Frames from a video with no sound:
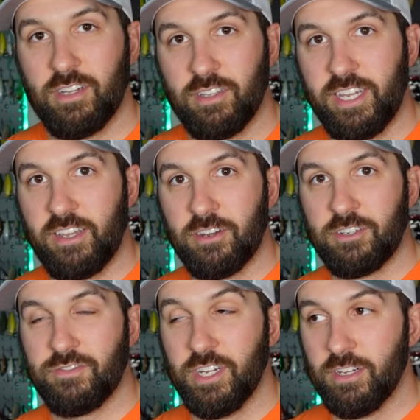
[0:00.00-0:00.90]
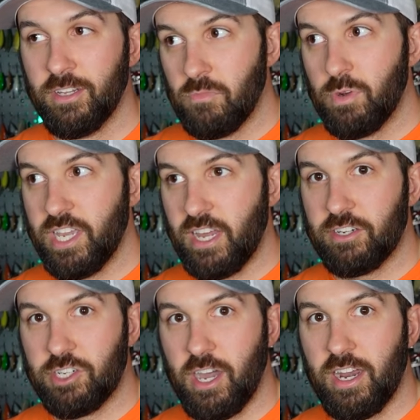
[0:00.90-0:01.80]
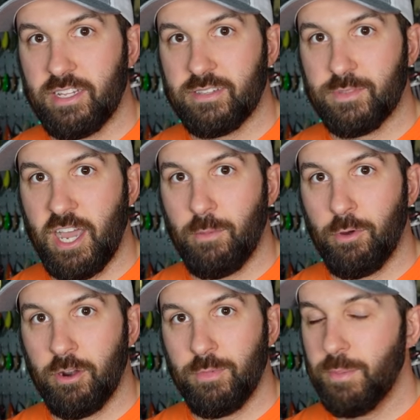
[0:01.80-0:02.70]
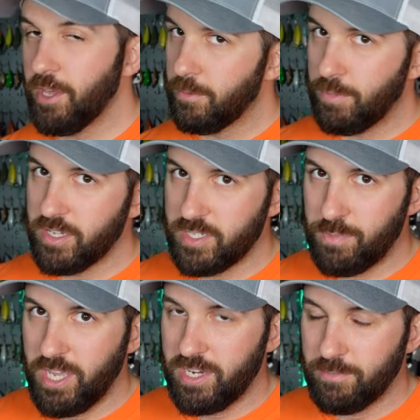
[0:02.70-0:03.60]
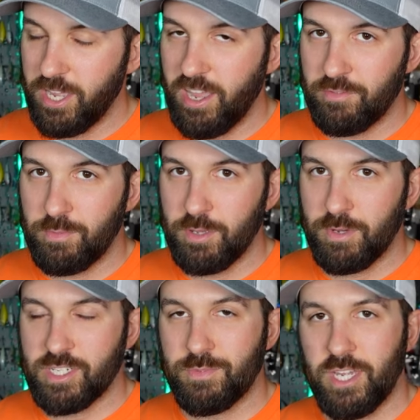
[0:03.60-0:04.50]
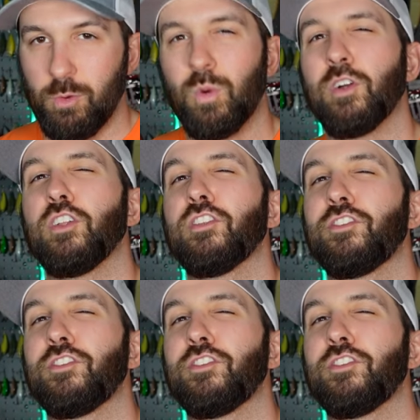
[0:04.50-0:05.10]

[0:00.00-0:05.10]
on Lake Gunnersville, we got a shot at some topwater. Maybe on a buzzbait. It might have to be a buzzbait. We'll